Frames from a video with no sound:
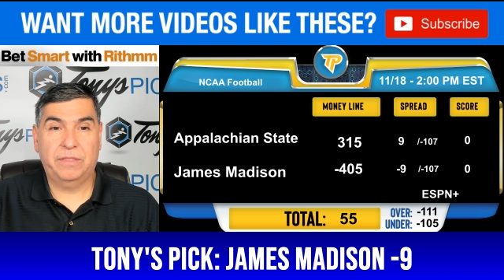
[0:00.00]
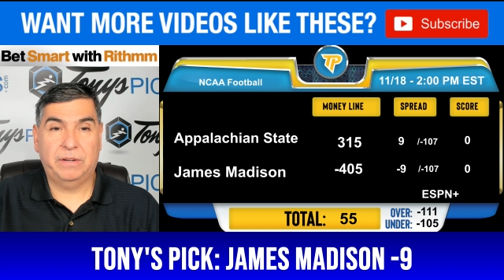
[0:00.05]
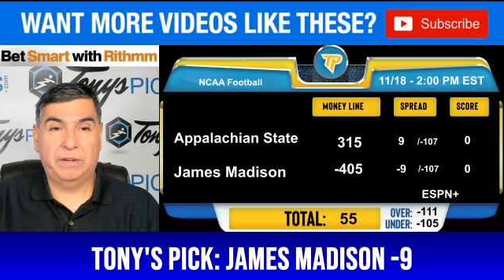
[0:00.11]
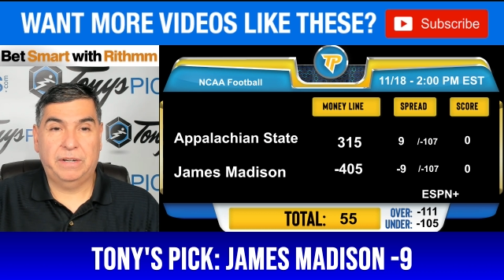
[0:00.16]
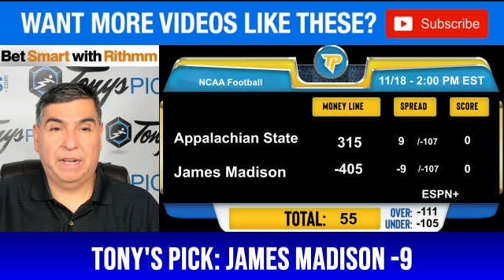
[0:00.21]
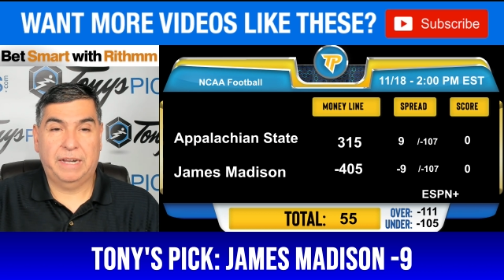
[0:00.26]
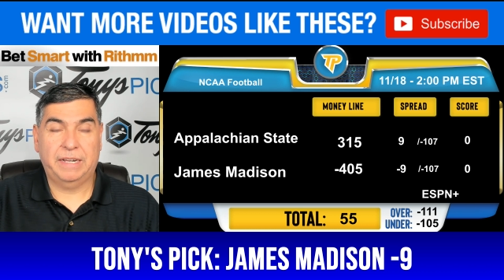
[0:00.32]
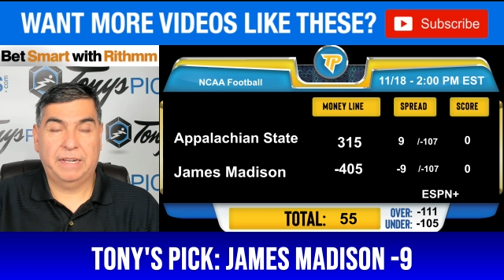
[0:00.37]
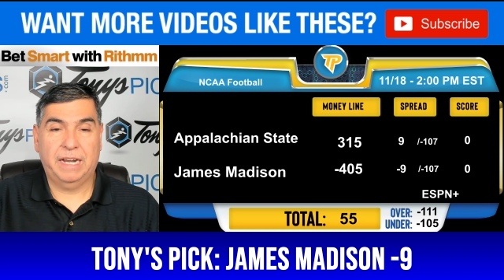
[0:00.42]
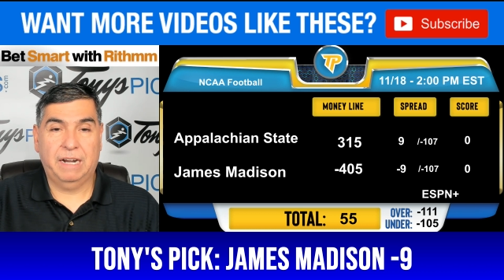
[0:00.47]

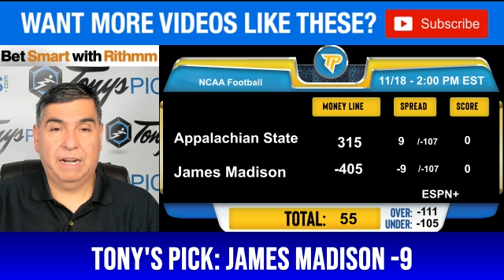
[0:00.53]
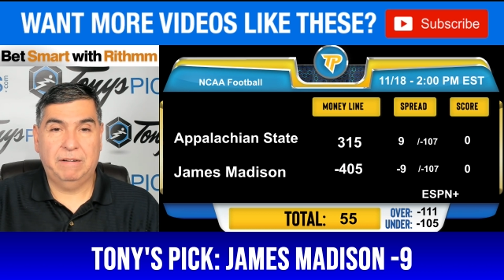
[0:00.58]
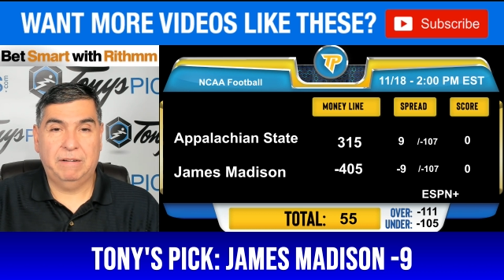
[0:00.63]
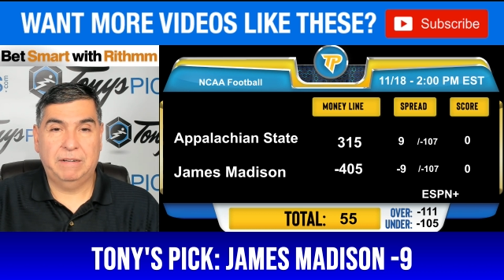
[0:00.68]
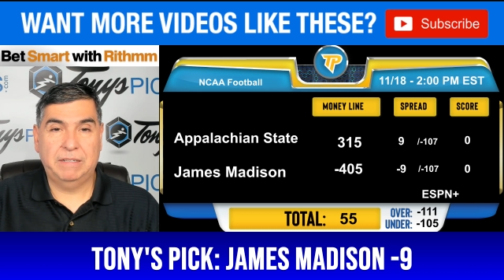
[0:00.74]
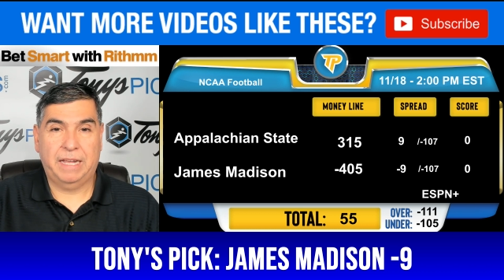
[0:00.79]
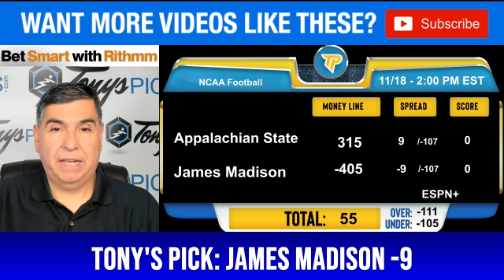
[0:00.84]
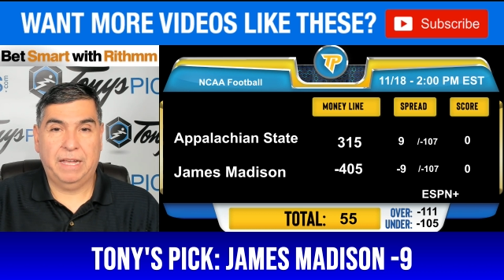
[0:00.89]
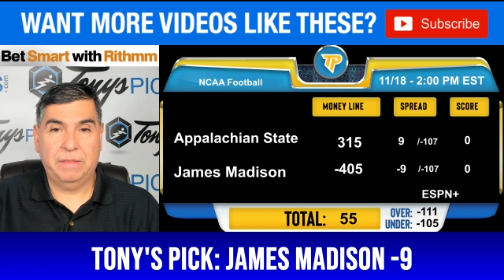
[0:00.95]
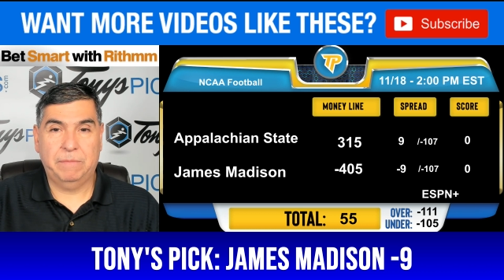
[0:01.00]
39
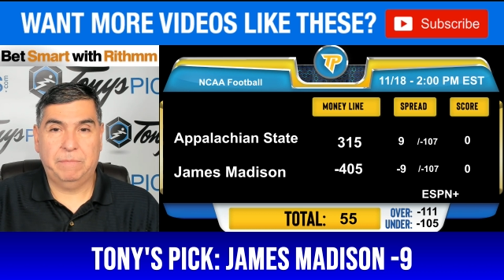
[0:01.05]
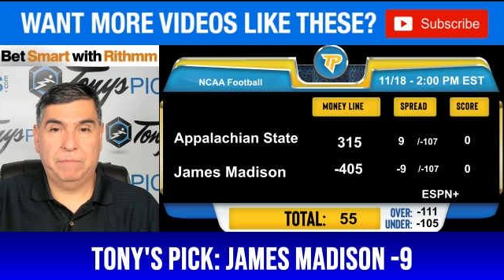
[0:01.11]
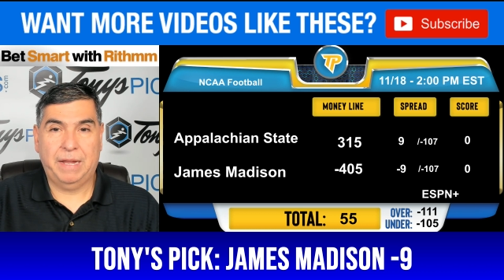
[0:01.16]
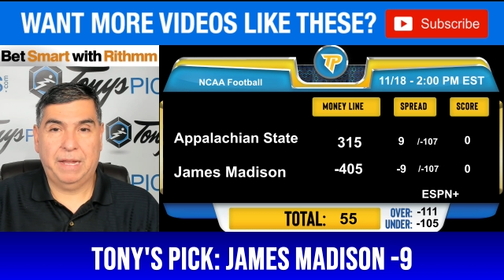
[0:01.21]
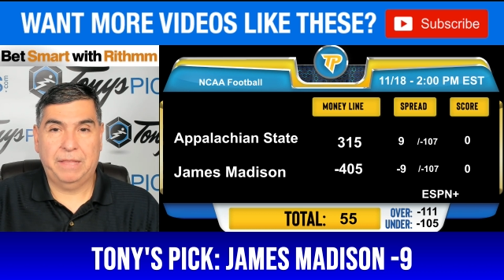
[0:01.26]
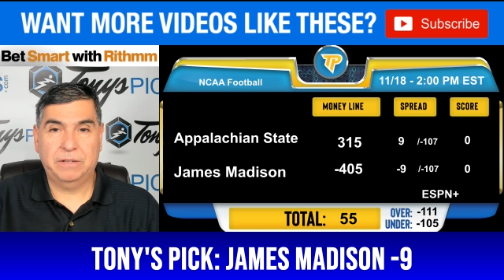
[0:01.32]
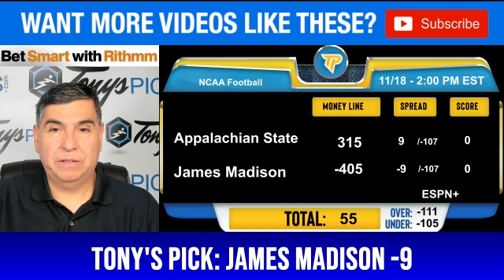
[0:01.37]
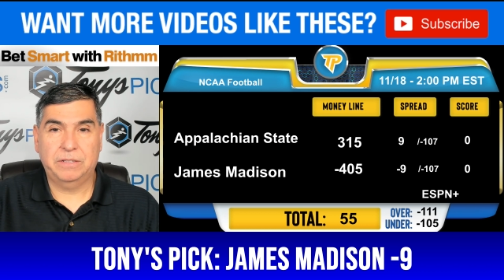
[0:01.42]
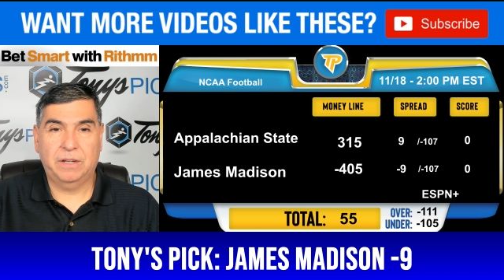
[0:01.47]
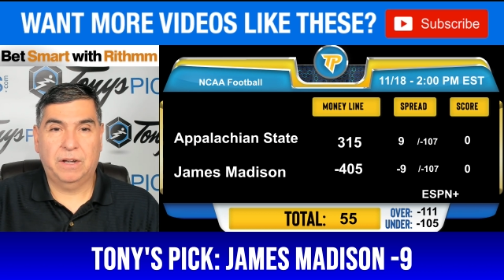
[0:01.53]
carries. They held the
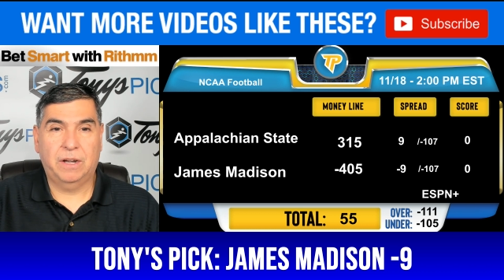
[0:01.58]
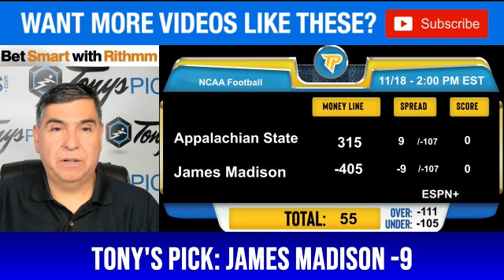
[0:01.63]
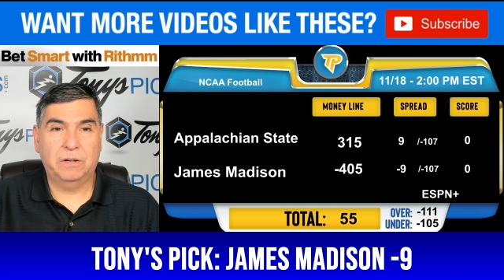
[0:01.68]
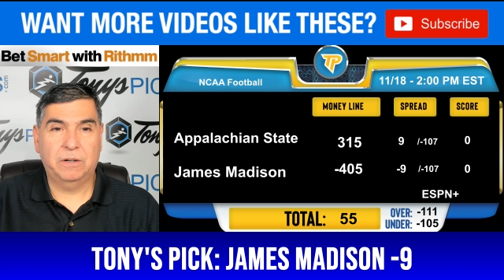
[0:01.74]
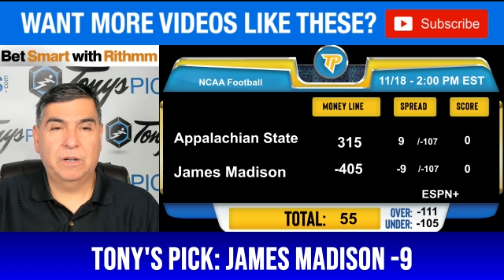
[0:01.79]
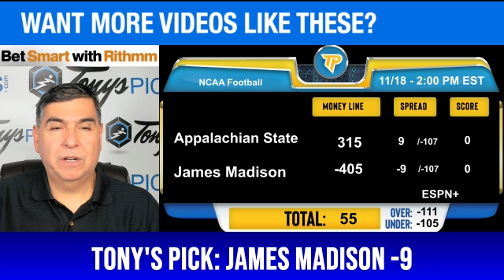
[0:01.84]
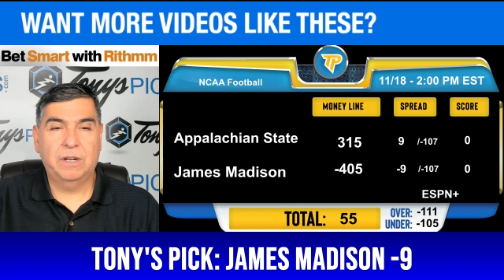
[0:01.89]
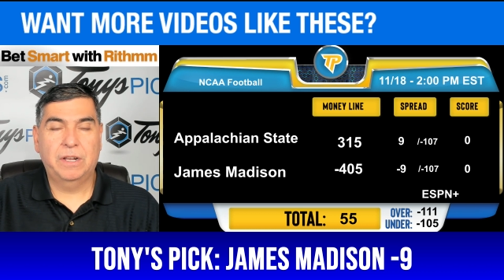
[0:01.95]
Panthers to under